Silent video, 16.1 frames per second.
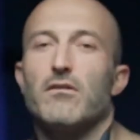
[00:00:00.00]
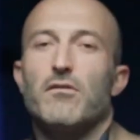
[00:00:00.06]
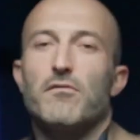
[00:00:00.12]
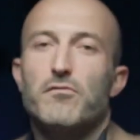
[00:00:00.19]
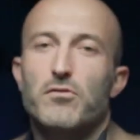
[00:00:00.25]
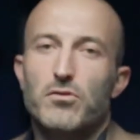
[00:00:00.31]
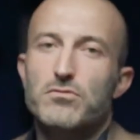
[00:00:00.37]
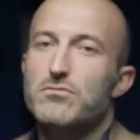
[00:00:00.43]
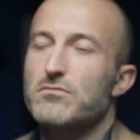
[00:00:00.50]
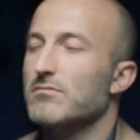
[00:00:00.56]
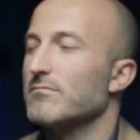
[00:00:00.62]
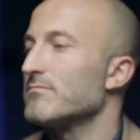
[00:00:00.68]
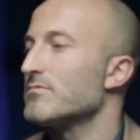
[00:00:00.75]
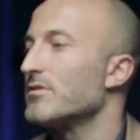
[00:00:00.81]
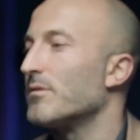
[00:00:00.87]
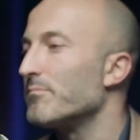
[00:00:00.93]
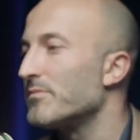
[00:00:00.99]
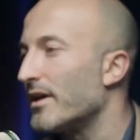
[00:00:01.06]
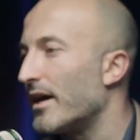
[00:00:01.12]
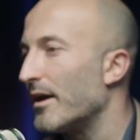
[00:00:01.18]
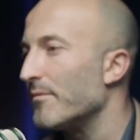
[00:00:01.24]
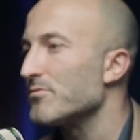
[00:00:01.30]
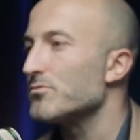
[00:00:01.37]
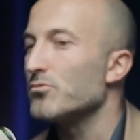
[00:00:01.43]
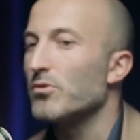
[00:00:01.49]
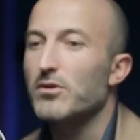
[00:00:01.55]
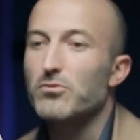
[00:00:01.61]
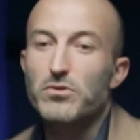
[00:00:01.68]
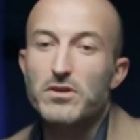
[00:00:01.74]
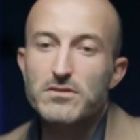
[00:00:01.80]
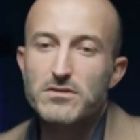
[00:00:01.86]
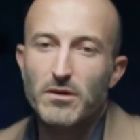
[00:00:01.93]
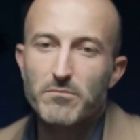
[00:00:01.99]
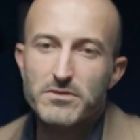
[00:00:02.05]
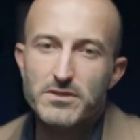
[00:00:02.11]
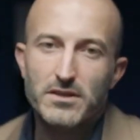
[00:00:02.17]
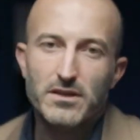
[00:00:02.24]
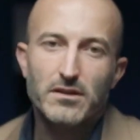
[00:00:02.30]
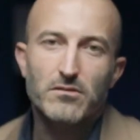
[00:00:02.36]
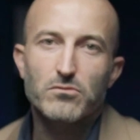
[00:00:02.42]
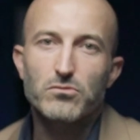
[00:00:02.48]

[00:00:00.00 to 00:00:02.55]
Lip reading: Of course, sometimes you are doing something,